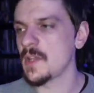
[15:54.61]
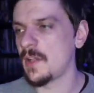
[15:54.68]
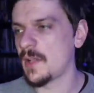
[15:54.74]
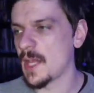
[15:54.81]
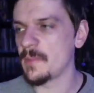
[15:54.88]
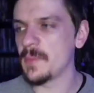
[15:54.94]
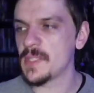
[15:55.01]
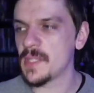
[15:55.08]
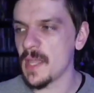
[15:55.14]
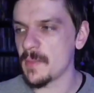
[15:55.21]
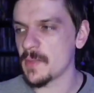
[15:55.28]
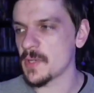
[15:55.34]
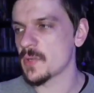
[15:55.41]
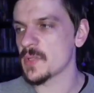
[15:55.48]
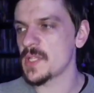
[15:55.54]
all enemies
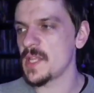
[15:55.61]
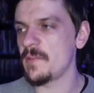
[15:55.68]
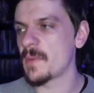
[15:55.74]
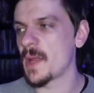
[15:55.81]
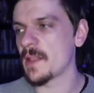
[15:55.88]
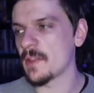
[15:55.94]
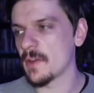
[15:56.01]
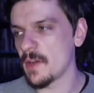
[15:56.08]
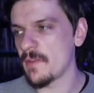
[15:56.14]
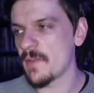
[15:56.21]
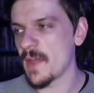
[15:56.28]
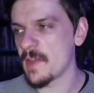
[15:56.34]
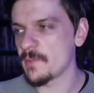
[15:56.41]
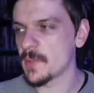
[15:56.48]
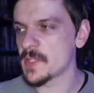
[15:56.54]
damage received by
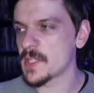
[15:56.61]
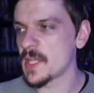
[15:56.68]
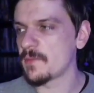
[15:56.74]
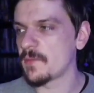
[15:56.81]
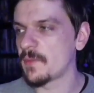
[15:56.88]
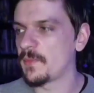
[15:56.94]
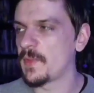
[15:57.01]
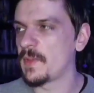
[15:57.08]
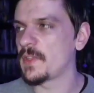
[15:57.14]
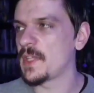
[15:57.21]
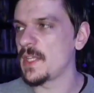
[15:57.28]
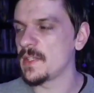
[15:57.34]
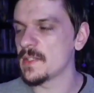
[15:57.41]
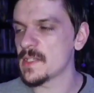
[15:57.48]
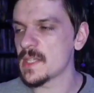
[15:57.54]
35% for
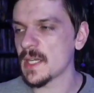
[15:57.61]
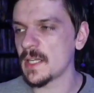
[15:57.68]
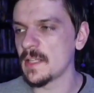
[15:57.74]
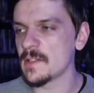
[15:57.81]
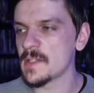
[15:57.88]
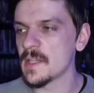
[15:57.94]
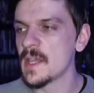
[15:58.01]
15 seconds.